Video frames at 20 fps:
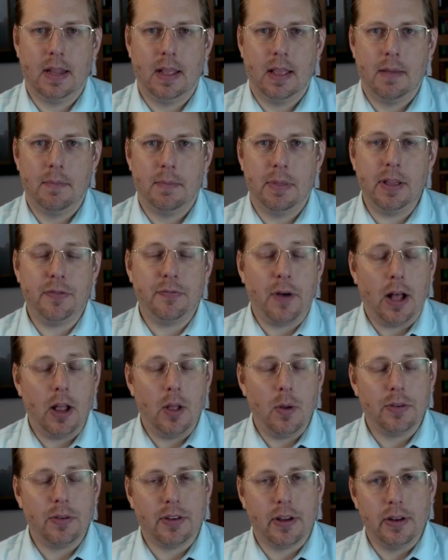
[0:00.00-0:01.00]
Please follow
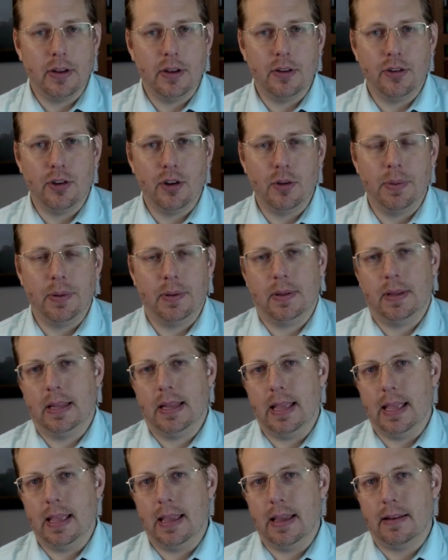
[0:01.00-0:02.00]
us on YouTube
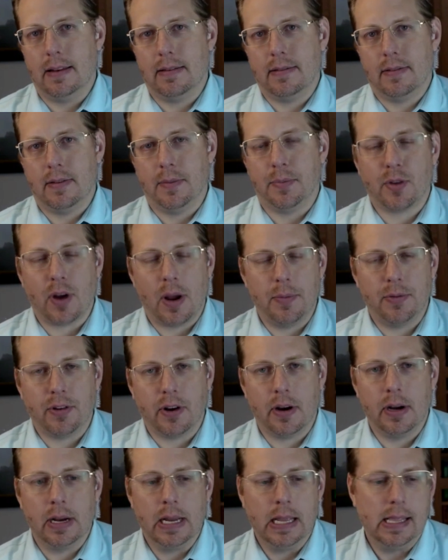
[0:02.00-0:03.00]
and subscribe
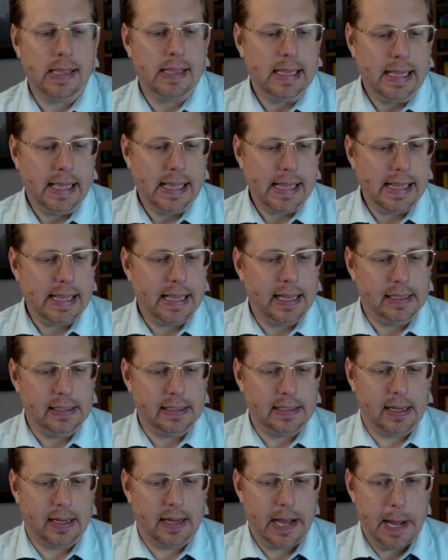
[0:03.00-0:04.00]
star. And
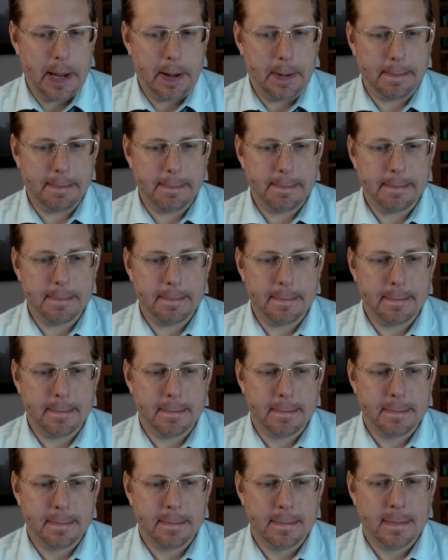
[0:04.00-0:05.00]

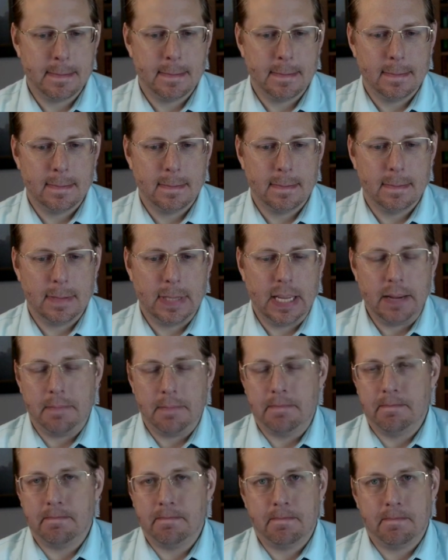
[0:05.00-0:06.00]
yeah,
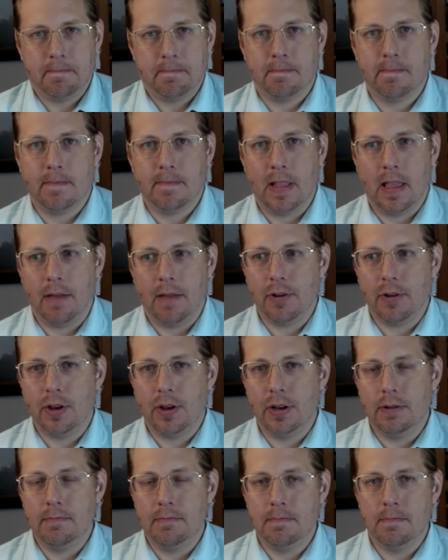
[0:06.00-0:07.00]
have a
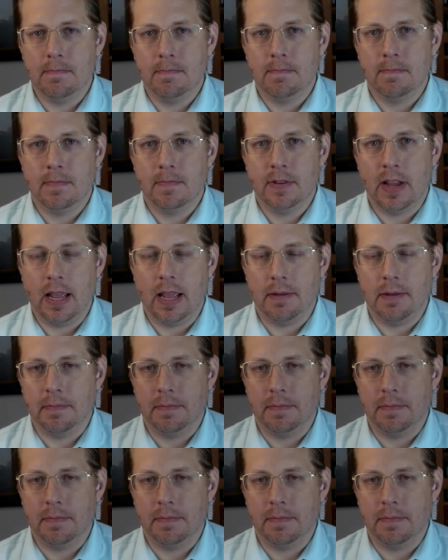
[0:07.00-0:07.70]
good day.